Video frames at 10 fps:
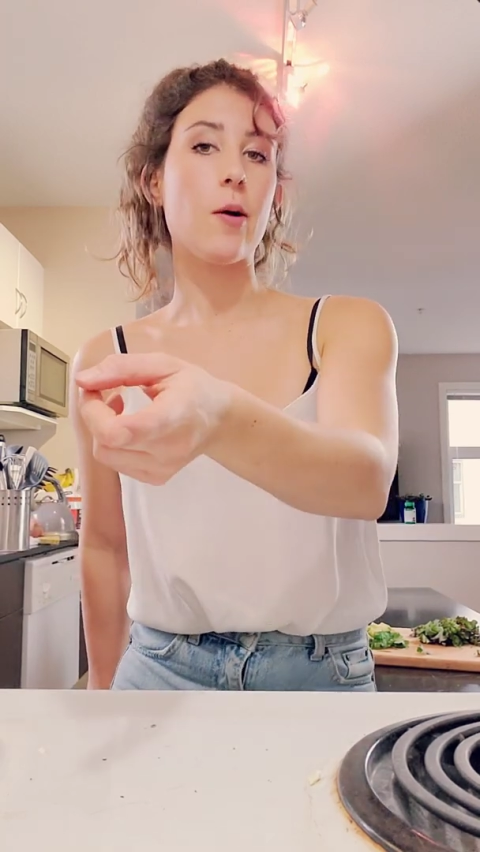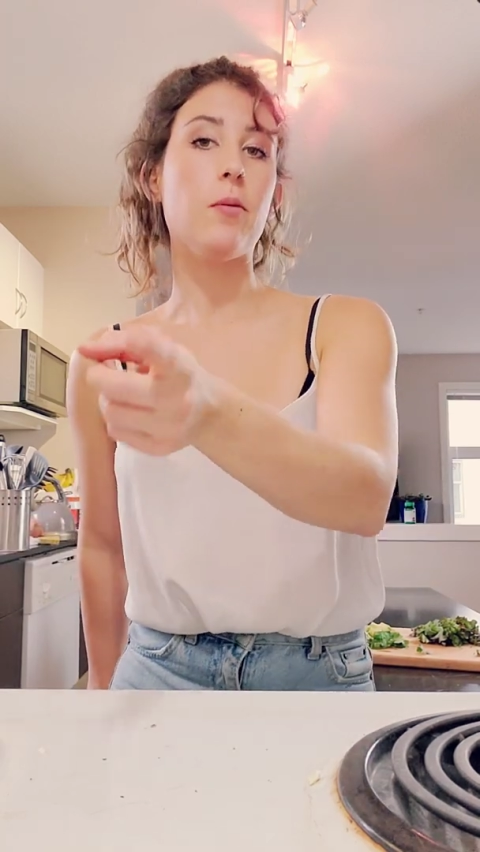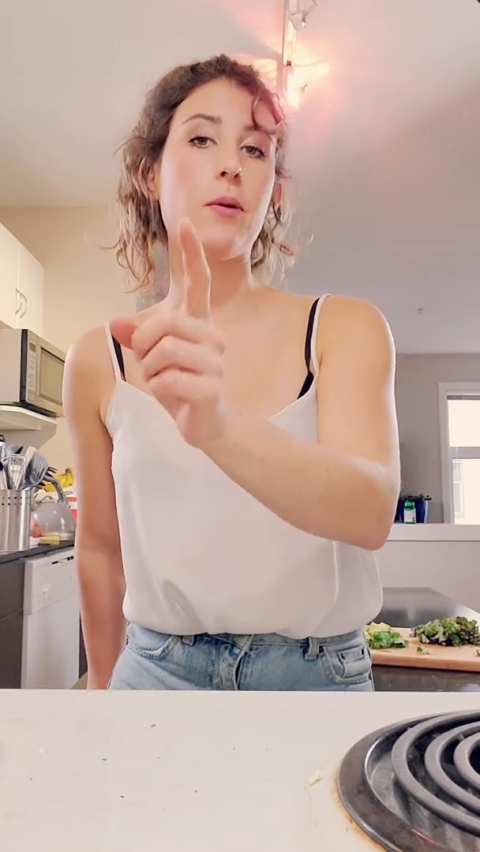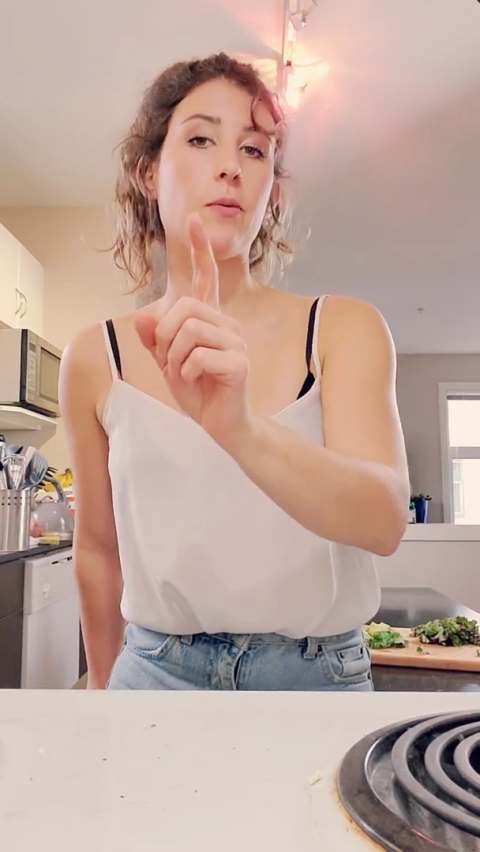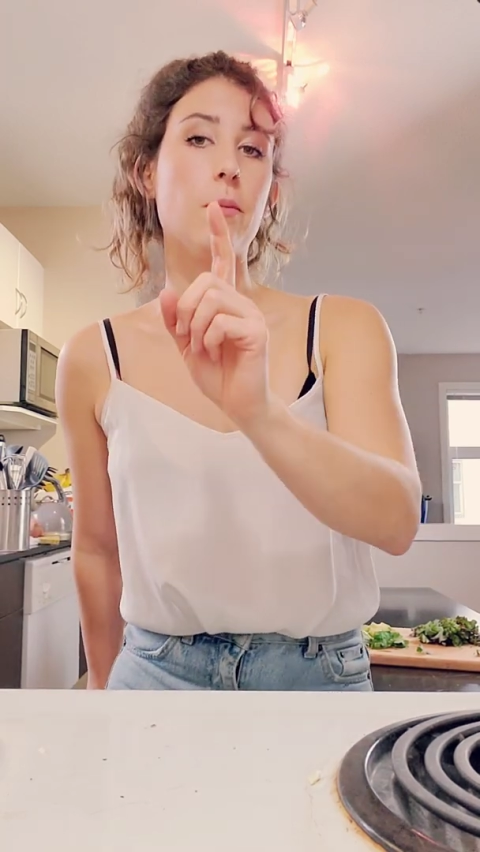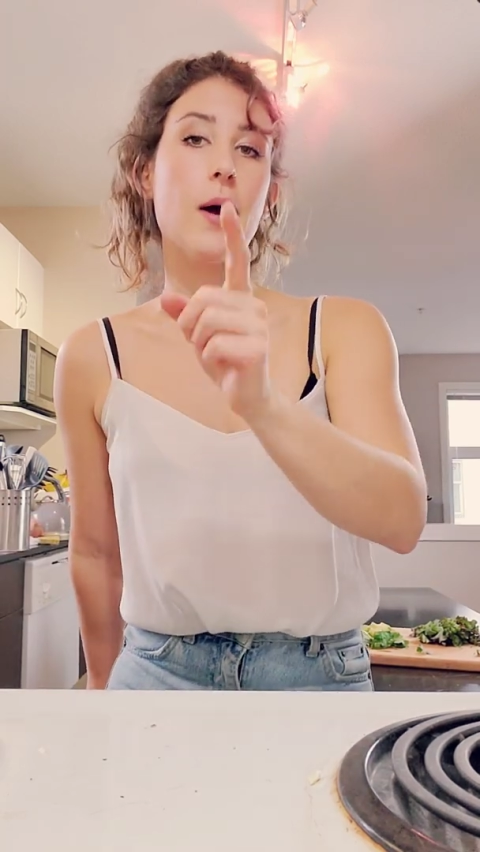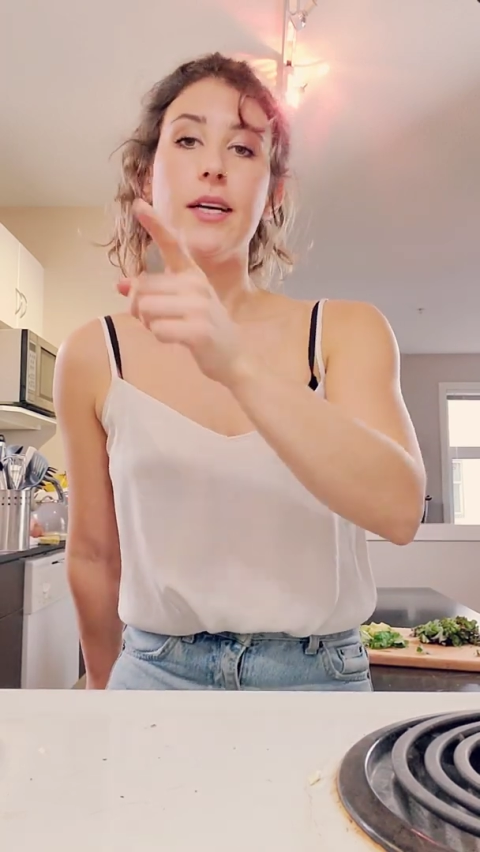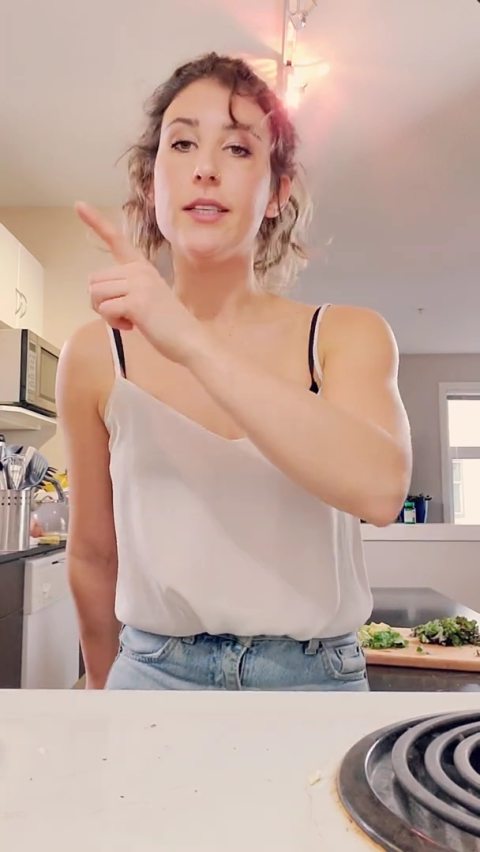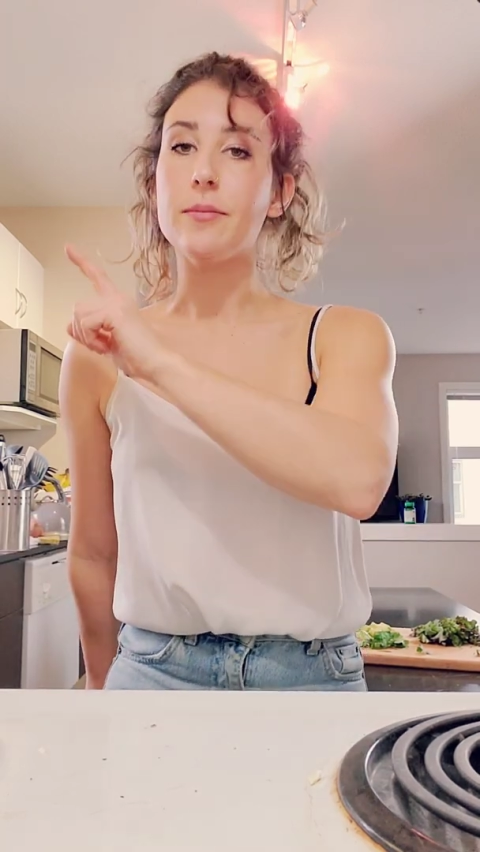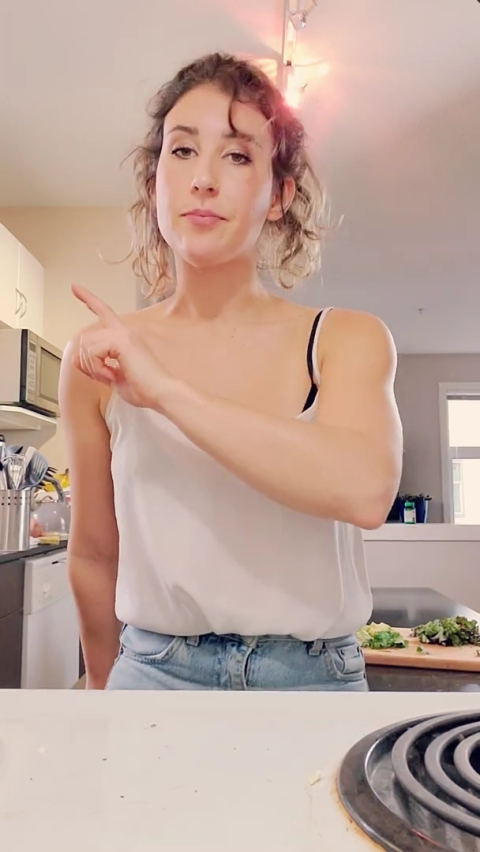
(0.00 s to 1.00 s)
I would be
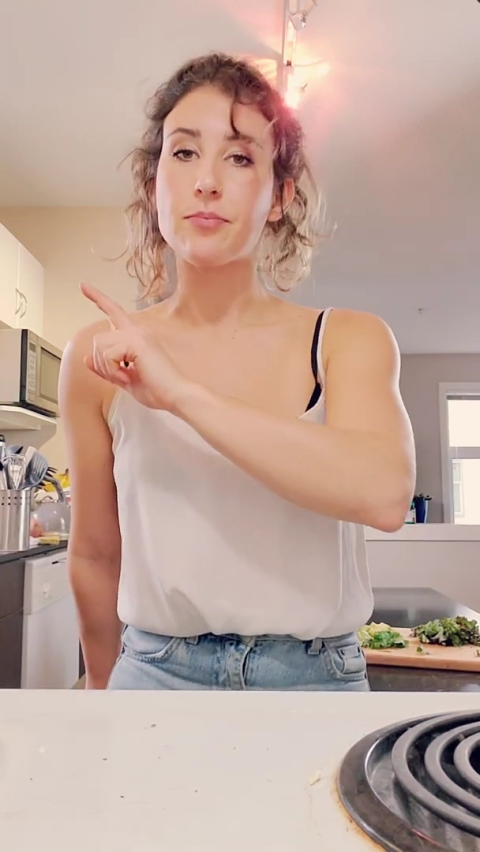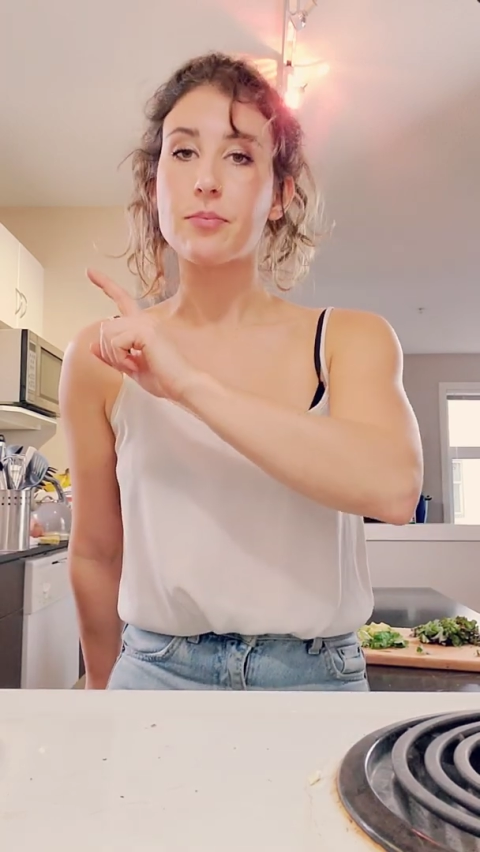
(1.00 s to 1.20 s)
reminded.